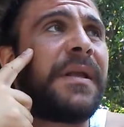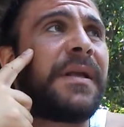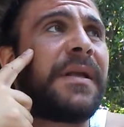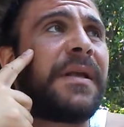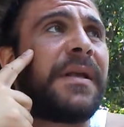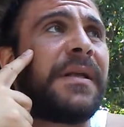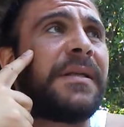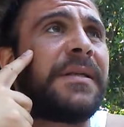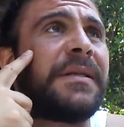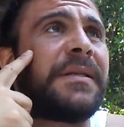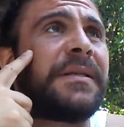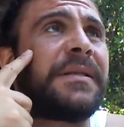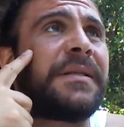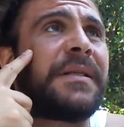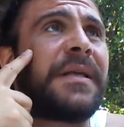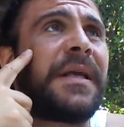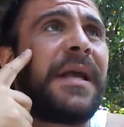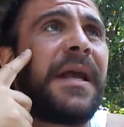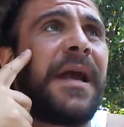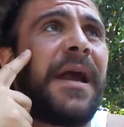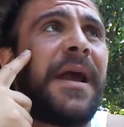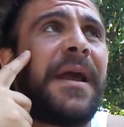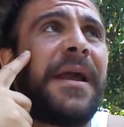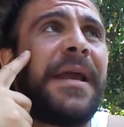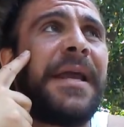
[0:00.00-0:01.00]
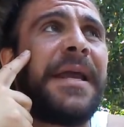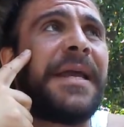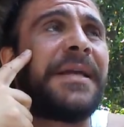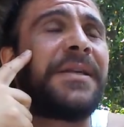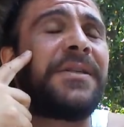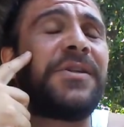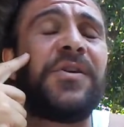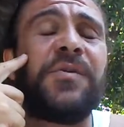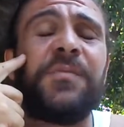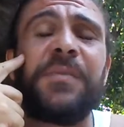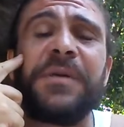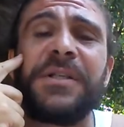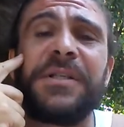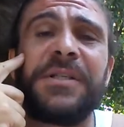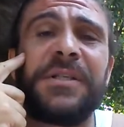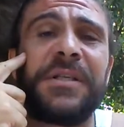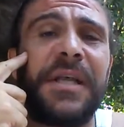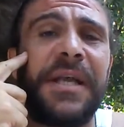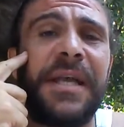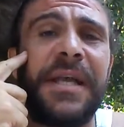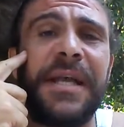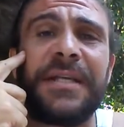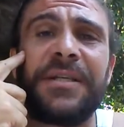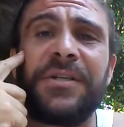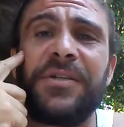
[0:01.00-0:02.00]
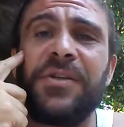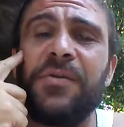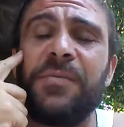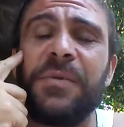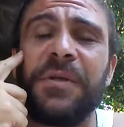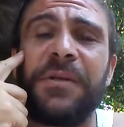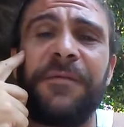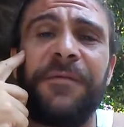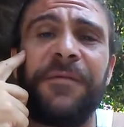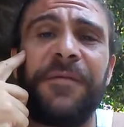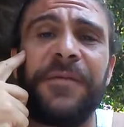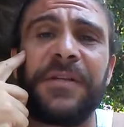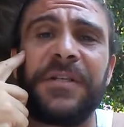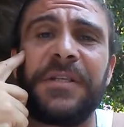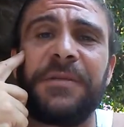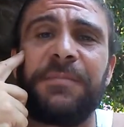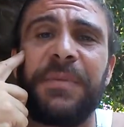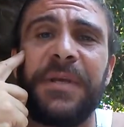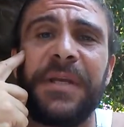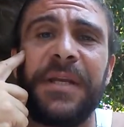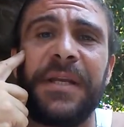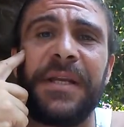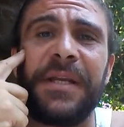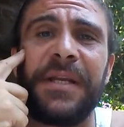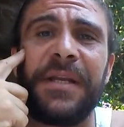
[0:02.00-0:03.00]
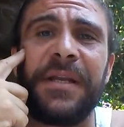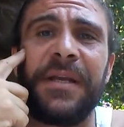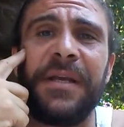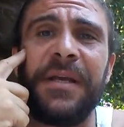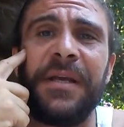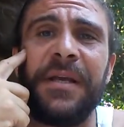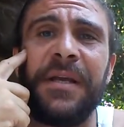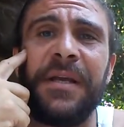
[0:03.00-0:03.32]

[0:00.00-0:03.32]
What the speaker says: Because he has too much foot speed.